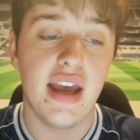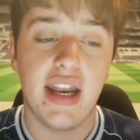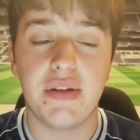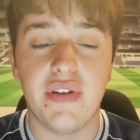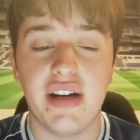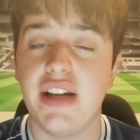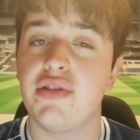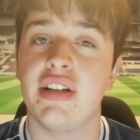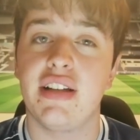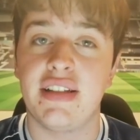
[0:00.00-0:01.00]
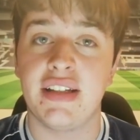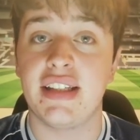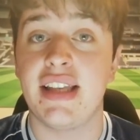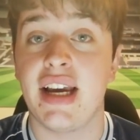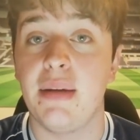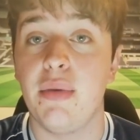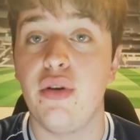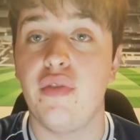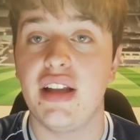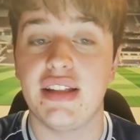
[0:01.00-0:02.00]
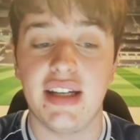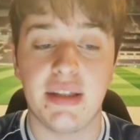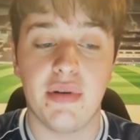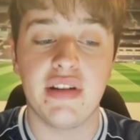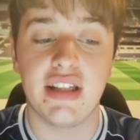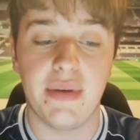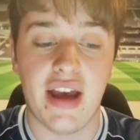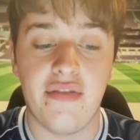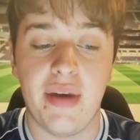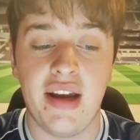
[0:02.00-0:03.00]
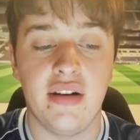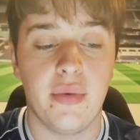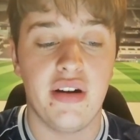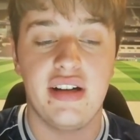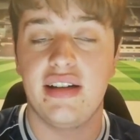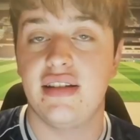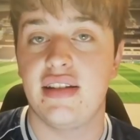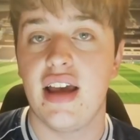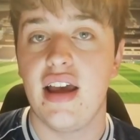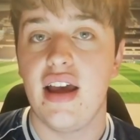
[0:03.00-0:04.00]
Now, it's very interesting. This is the second move in 6 months that we have made where it is